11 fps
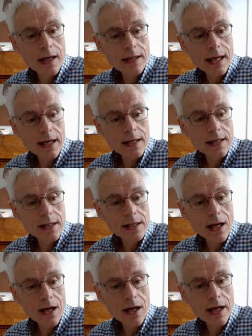Nick and
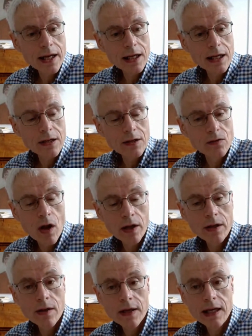I
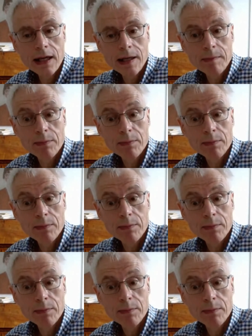run the